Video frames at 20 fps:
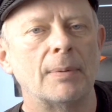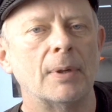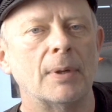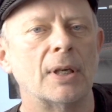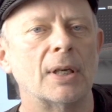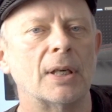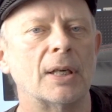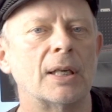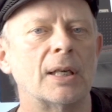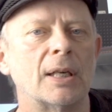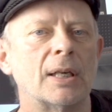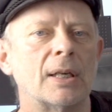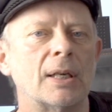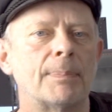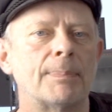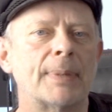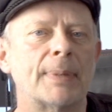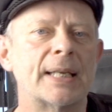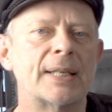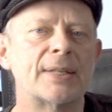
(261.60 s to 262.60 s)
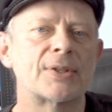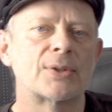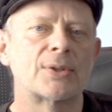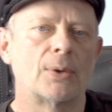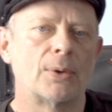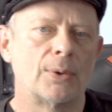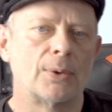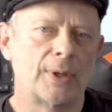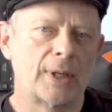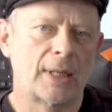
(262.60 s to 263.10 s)
based
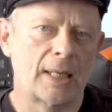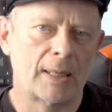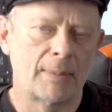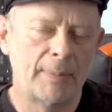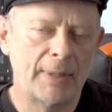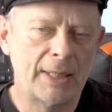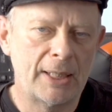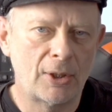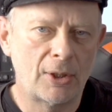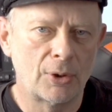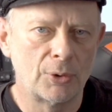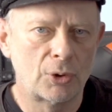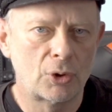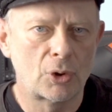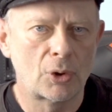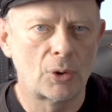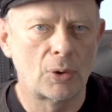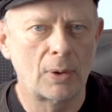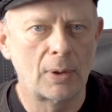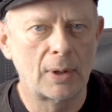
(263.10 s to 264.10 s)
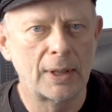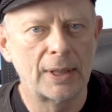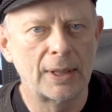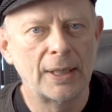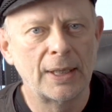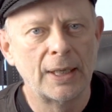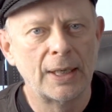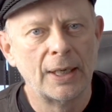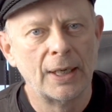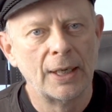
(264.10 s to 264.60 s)
on a MIDI
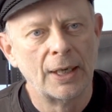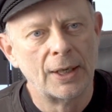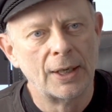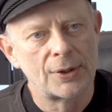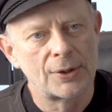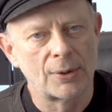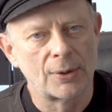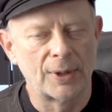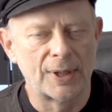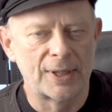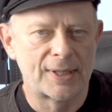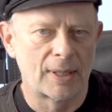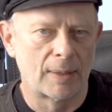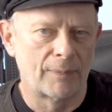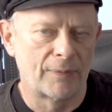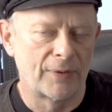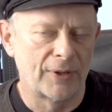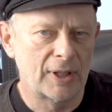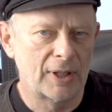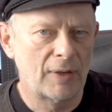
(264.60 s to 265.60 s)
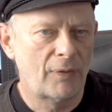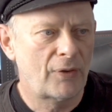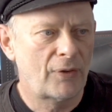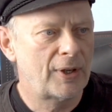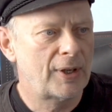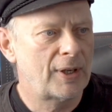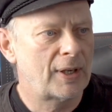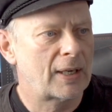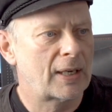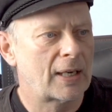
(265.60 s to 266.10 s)
controller. So it's something
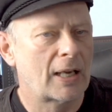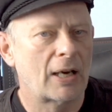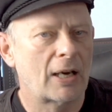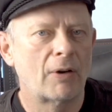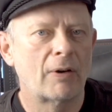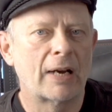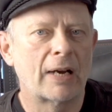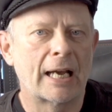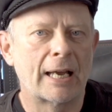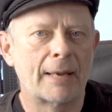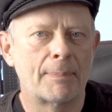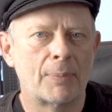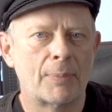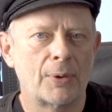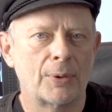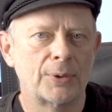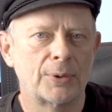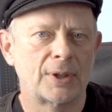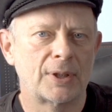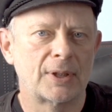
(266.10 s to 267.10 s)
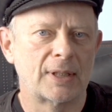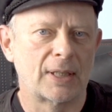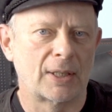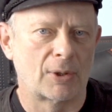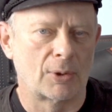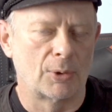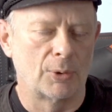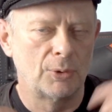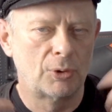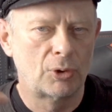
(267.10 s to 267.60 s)
different. Now I brought the
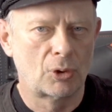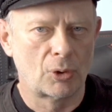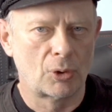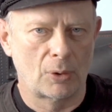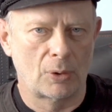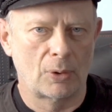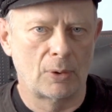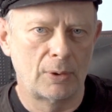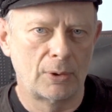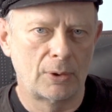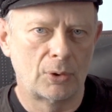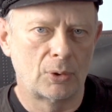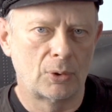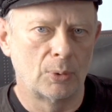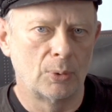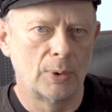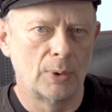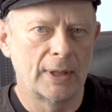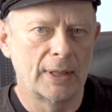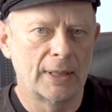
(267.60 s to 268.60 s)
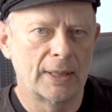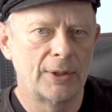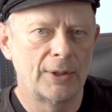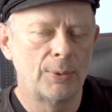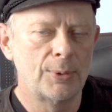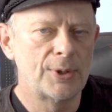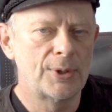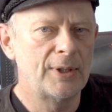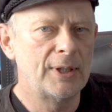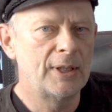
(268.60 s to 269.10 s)
control to a
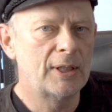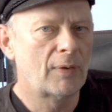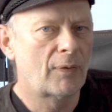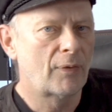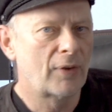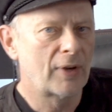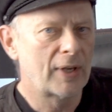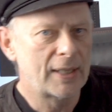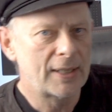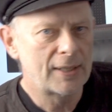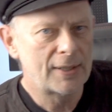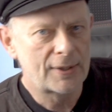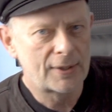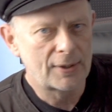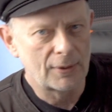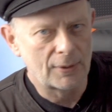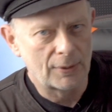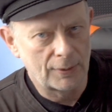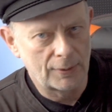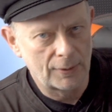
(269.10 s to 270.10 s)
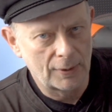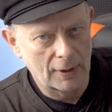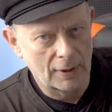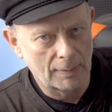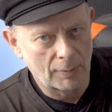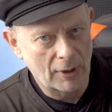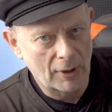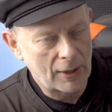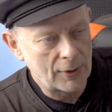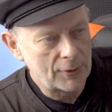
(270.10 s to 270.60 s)
user interface on
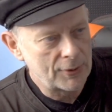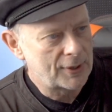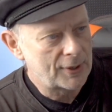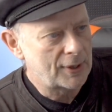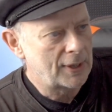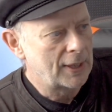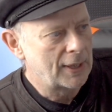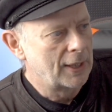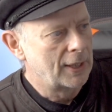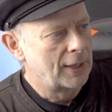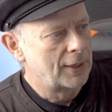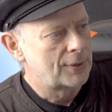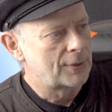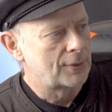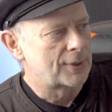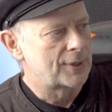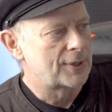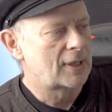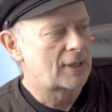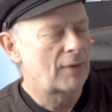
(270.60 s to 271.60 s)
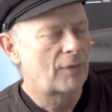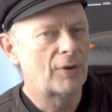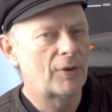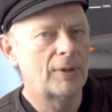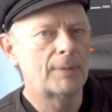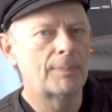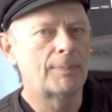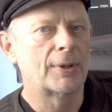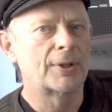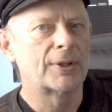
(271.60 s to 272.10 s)
a browser. So it's
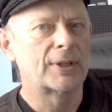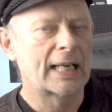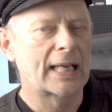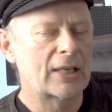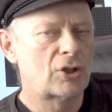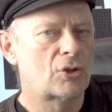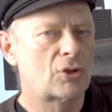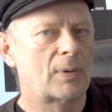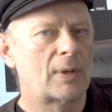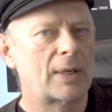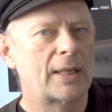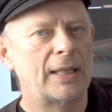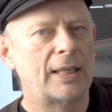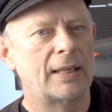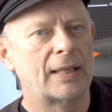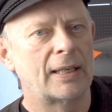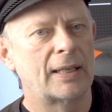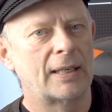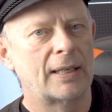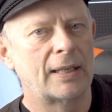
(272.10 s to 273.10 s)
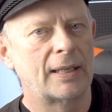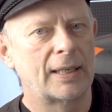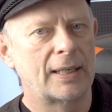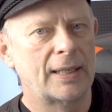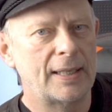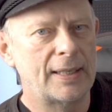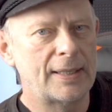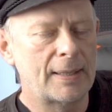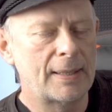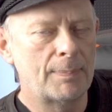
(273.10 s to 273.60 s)
different, but actually
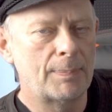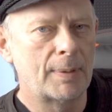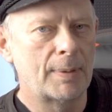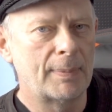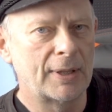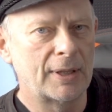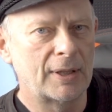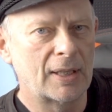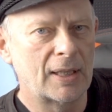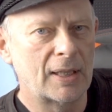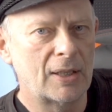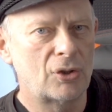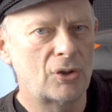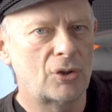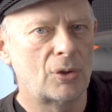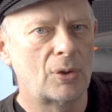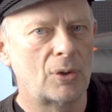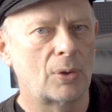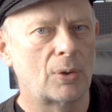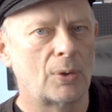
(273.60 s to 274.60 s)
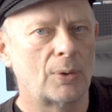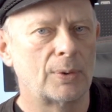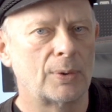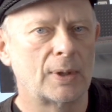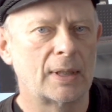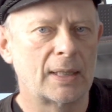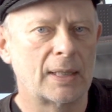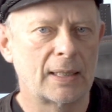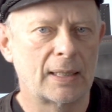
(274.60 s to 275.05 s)
his implementation on